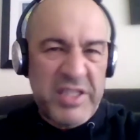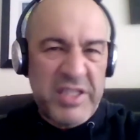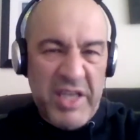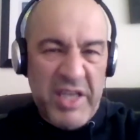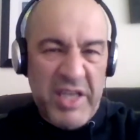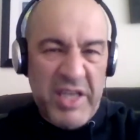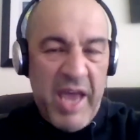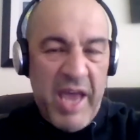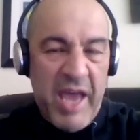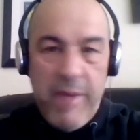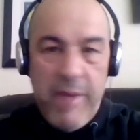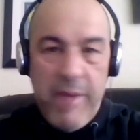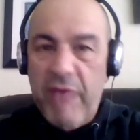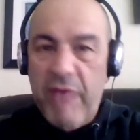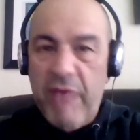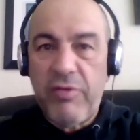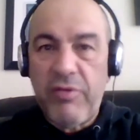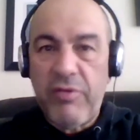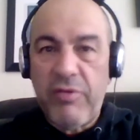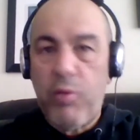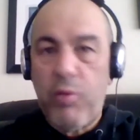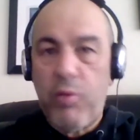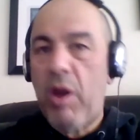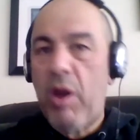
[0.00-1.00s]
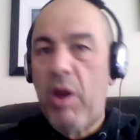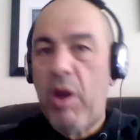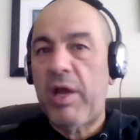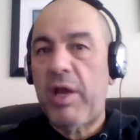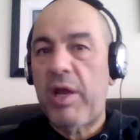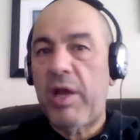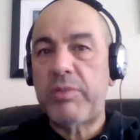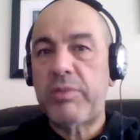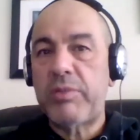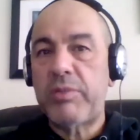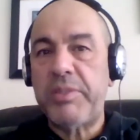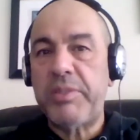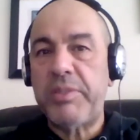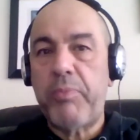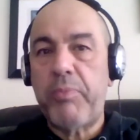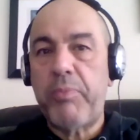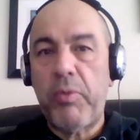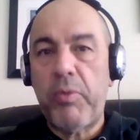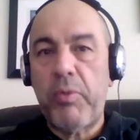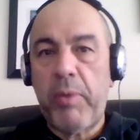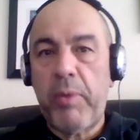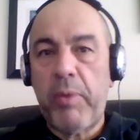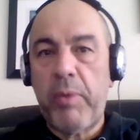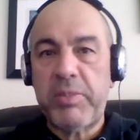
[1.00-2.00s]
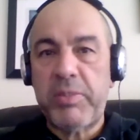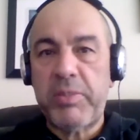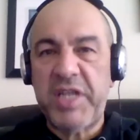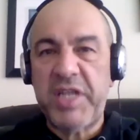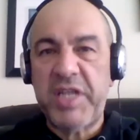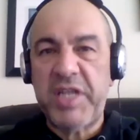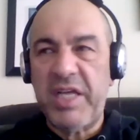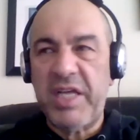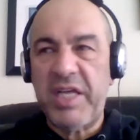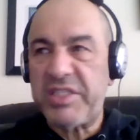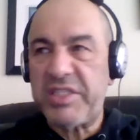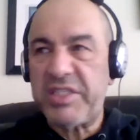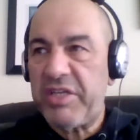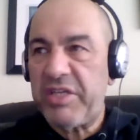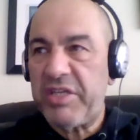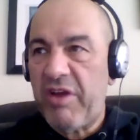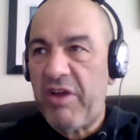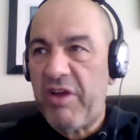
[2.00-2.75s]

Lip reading: that came out of while I was in book publishing is that